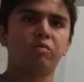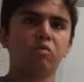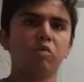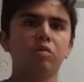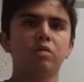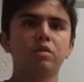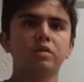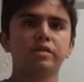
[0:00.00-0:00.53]

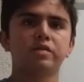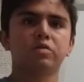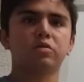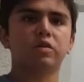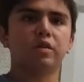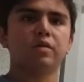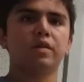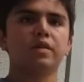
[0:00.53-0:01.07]
Removable
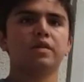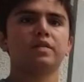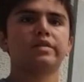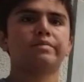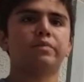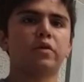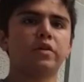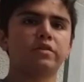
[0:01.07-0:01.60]
discontinuity is
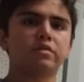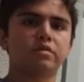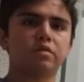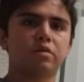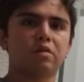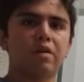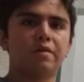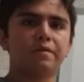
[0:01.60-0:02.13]
a point on
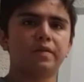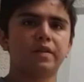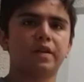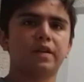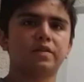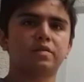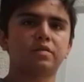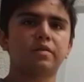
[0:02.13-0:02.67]
the graph
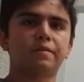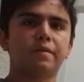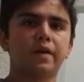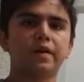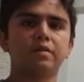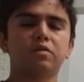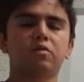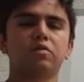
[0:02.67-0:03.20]
that is
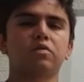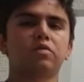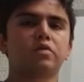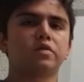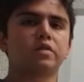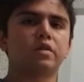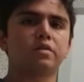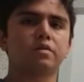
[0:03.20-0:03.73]
undefined or
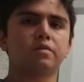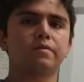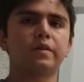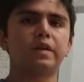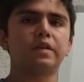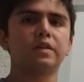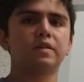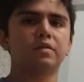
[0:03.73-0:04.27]
does not
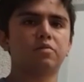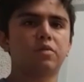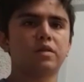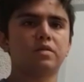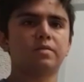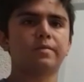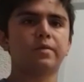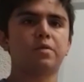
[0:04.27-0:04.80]
fit in the
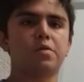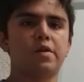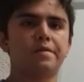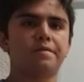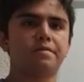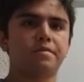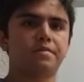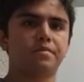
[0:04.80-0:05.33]
rest of the graph.